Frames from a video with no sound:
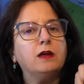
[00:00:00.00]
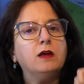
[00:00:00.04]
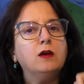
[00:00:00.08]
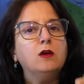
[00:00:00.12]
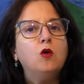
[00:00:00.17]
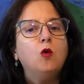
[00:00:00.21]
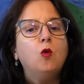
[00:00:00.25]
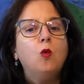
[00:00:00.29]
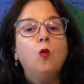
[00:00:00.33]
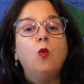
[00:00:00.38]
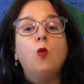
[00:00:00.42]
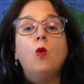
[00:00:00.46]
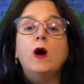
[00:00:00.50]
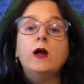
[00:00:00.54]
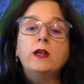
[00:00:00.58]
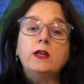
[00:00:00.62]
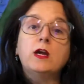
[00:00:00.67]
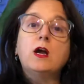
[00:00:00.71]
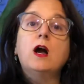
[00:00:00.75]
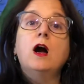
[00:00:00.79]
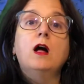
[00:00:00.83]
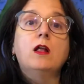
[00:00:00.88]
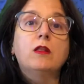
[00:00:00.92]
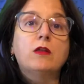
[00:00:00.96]
one
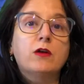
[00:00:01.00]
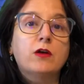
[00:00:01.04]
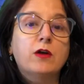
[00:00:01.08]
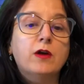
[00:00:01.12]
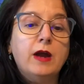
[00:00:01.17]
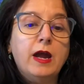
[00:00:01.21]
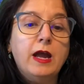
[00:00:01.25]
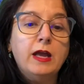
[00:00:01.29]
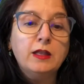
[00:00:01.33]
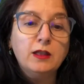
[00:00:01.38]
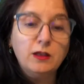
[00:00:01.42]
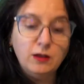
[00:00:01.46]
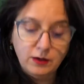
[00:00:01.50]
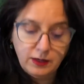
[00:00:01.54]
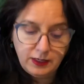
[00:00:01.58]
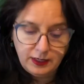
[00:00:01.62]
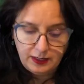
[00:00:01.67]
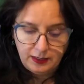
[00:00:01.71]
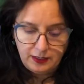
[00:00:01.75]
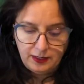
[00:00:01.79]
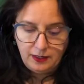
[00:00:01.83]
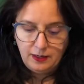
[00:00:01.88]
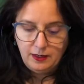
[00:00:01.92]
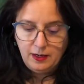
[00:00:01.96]
color and look at
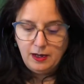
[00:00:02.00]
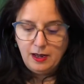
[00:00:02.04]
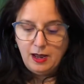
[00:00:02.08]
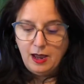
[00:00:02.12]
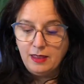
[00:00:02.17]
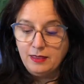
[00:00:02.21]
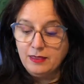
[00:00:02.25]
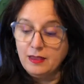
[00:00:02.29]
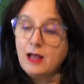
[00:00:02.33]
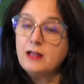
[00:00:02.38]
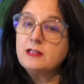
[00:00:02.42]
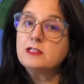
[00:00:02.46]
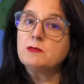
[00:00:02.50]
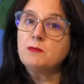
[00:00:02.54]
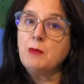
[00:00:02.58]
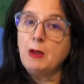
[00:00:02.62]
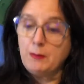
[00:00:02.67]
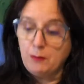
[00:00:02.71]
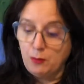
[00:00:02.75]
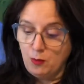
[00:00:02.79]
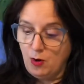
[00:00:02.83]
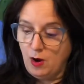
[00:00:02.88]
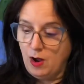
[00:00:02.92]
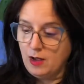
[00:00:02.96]
it. And that's my
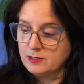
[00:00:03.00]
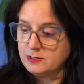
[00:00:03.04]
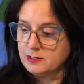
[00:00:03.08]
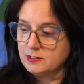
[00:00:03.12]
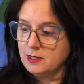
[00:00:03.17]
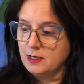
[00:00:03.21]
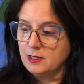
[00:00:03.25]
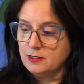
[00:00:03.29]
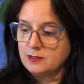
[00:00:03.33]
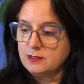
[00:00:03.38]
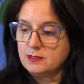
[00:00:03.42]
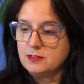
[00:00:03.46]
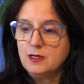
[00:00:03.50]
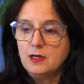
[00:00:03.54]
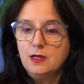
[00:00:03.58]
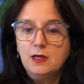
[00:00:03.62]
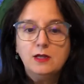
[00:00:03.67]
process.